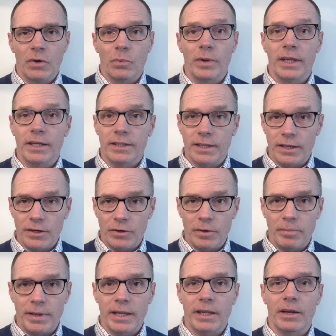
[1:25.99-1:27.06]
We continue to
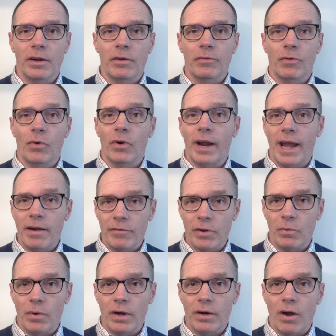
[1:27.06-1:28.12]
be here for
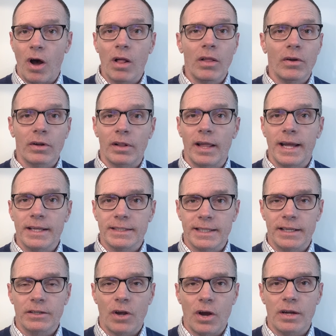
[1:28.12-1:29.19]
everyone, all our clients
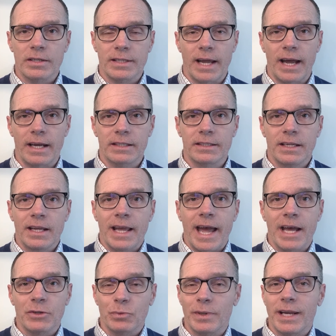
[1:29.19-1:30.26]
and contacts,
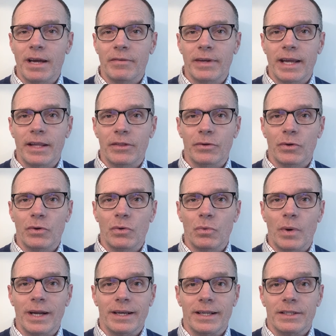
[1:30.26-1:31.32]
as we navigate through
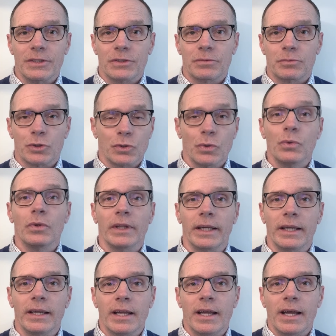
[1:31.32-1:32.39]
what is
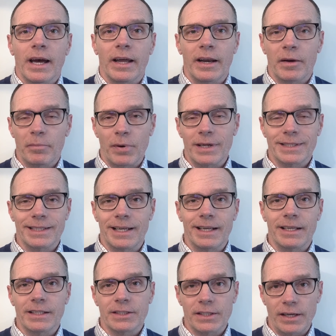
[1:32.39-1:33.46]
truly an
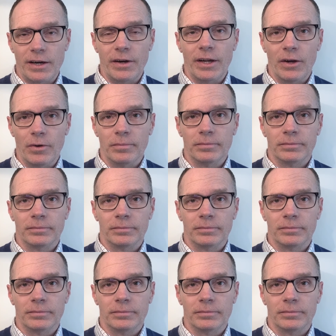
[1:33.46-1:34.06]
unprecedented scenario.